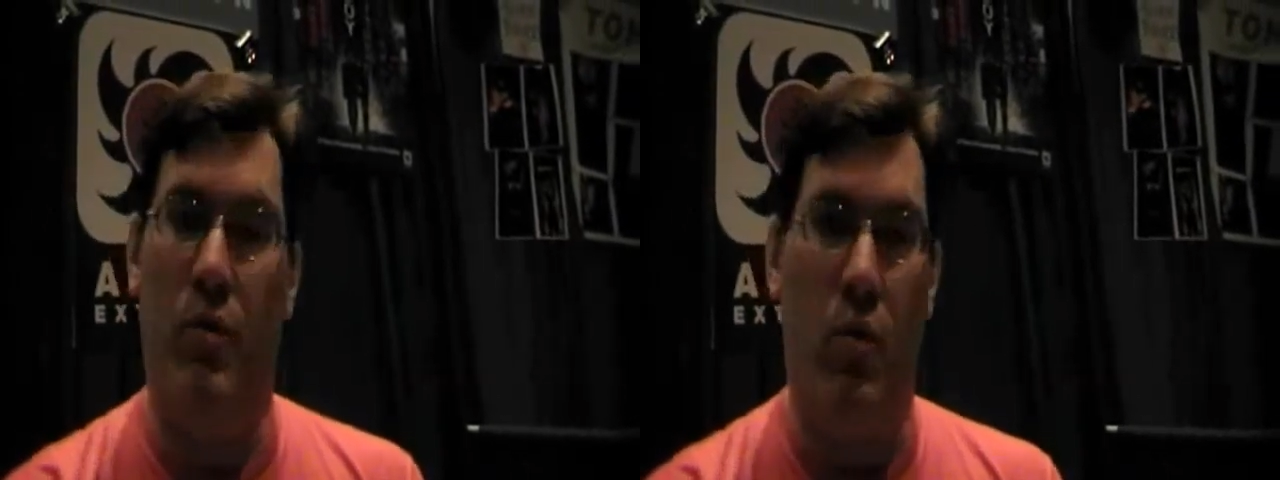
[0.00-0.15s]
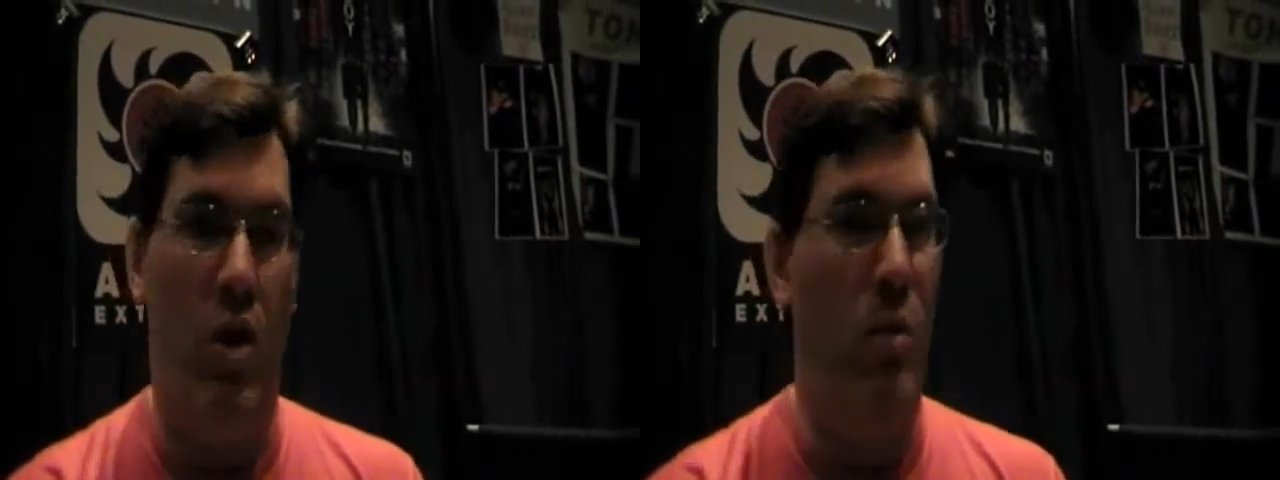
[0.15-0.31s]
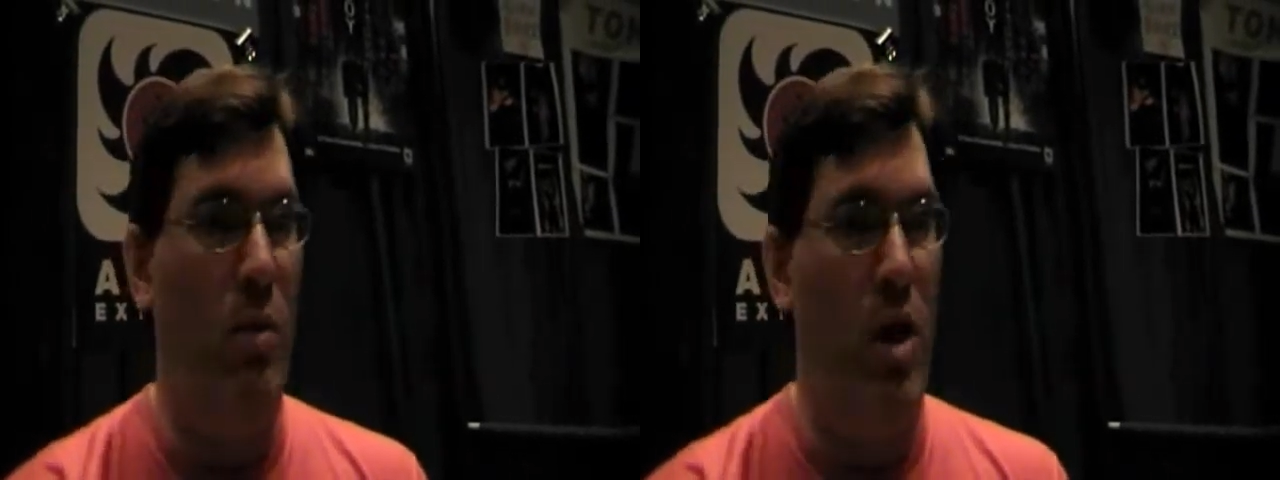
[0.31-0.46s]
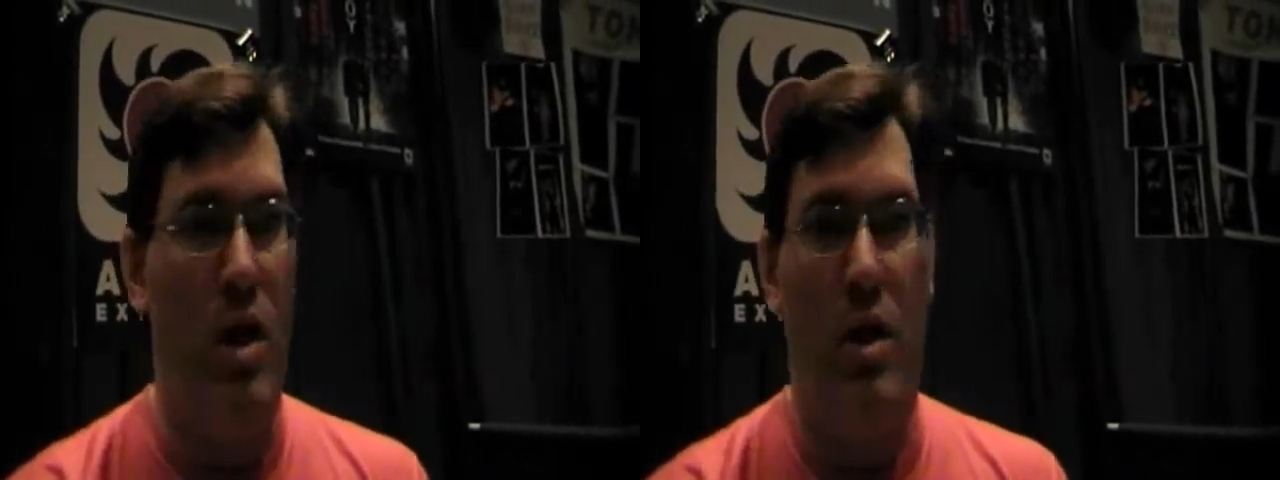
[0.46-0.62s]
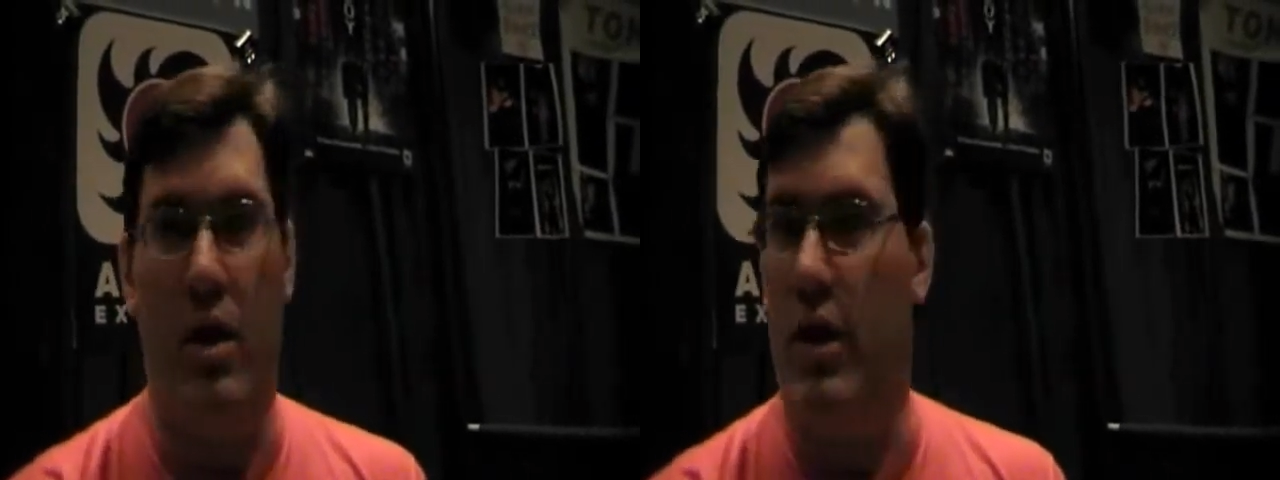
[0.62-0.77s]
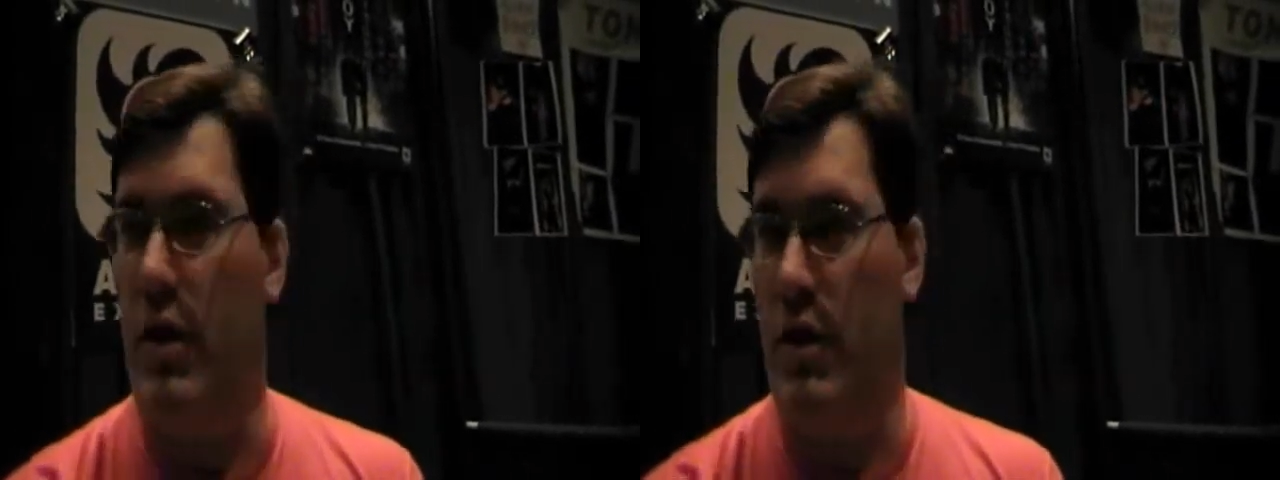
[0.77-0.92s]

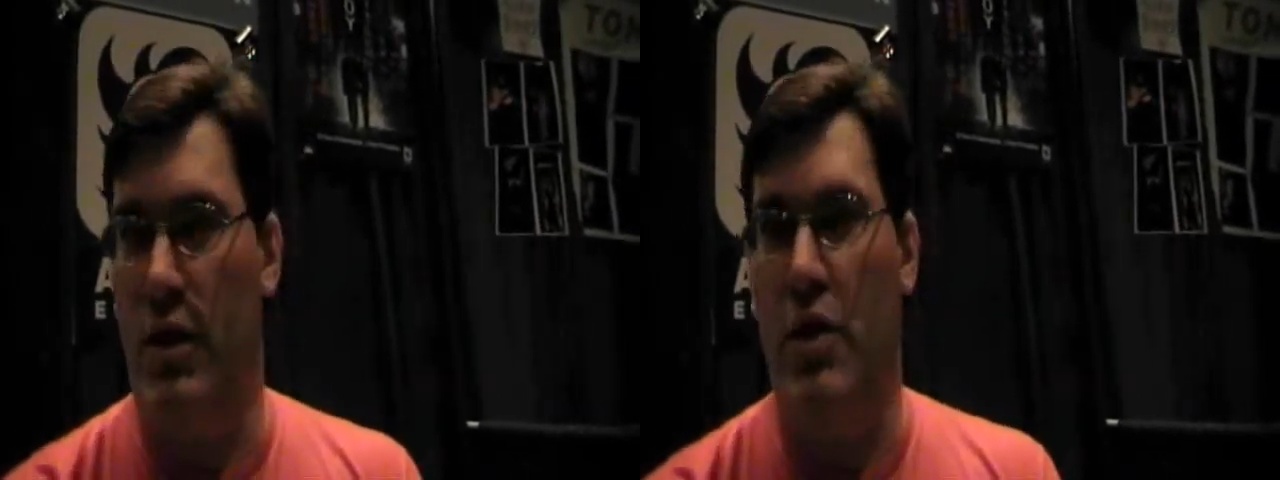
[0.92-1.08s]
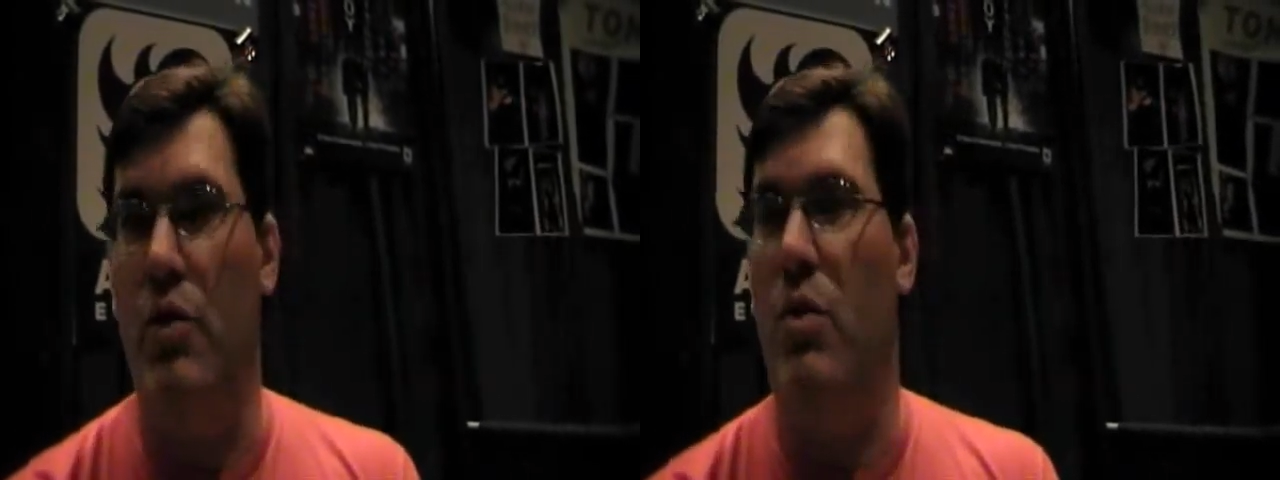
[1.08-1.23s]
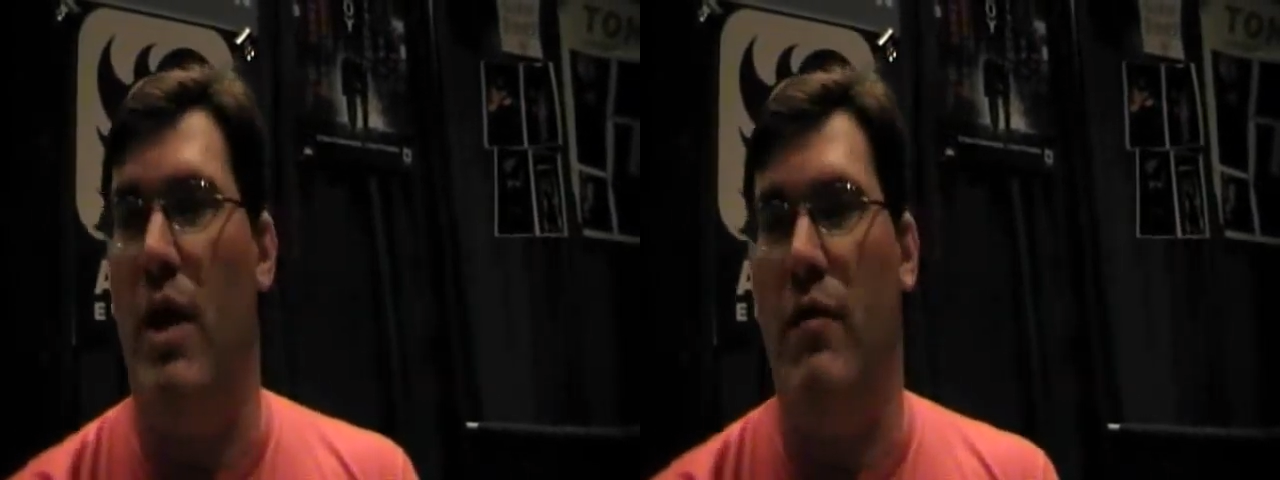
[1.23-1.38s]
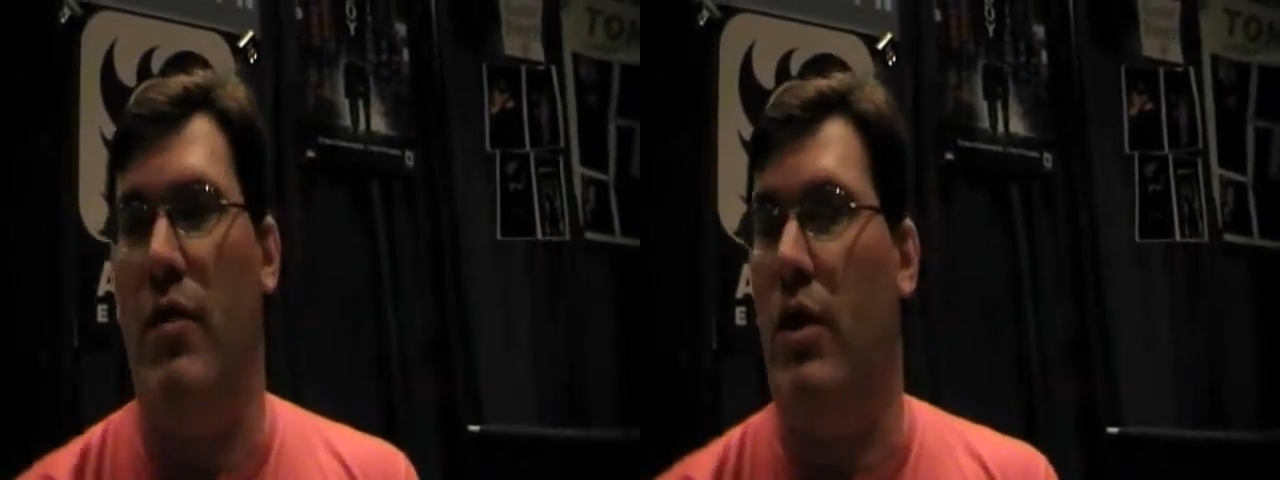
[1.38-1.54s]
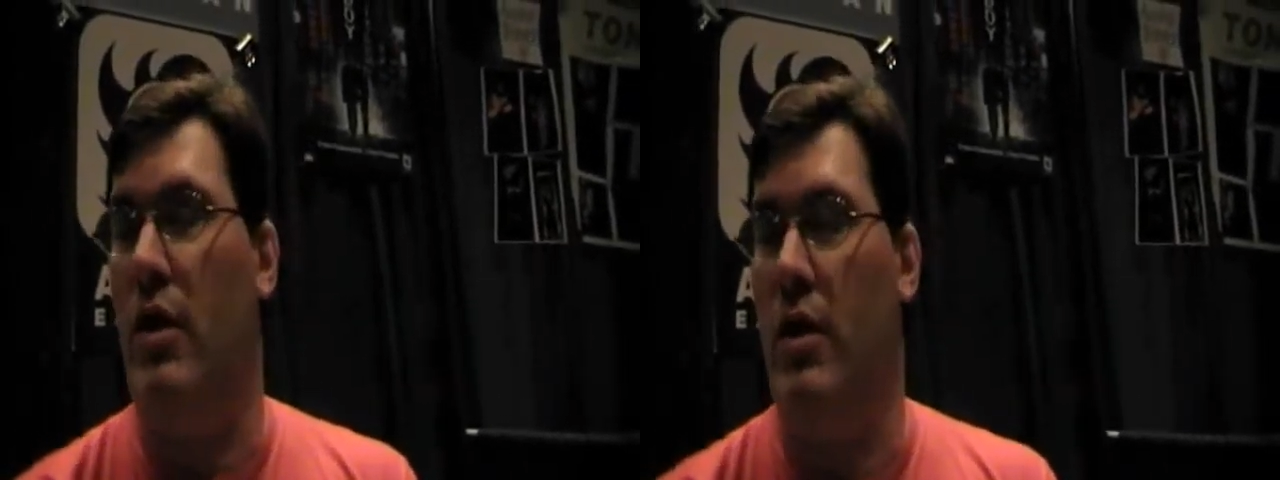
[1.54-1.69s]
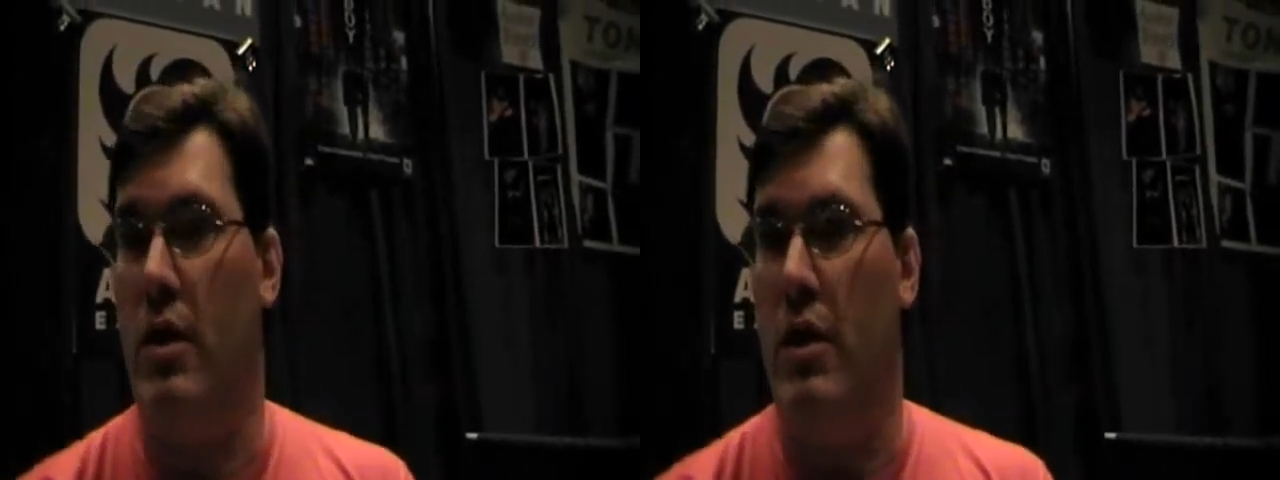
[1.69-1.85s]
Walmart or whoever,